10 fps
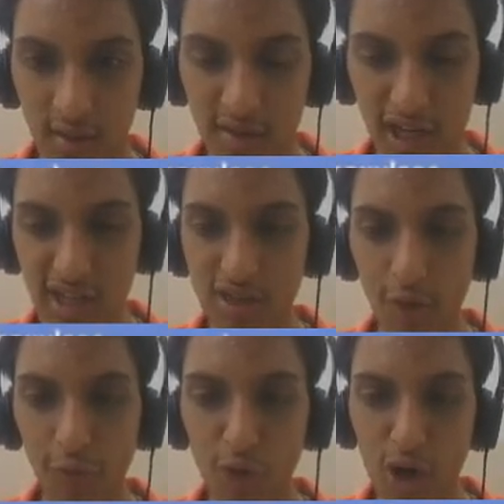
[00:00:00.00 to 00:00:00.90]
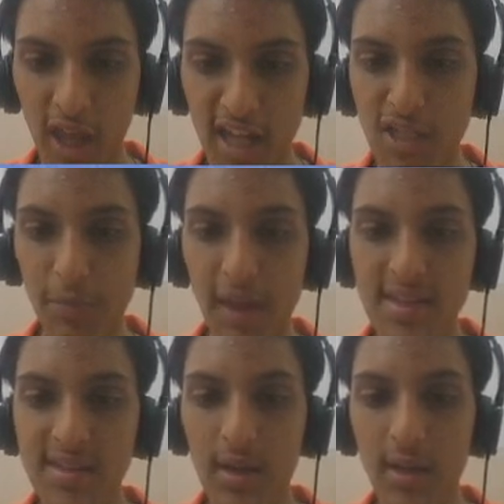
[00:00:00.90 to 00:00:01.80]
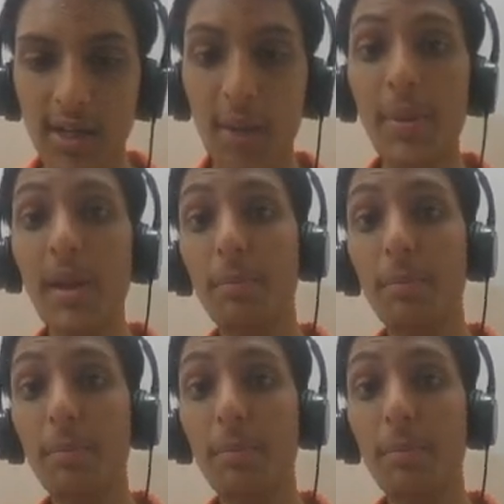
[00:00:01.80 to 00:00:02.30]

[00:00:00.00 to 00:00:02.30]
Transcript: release of 4H plus triple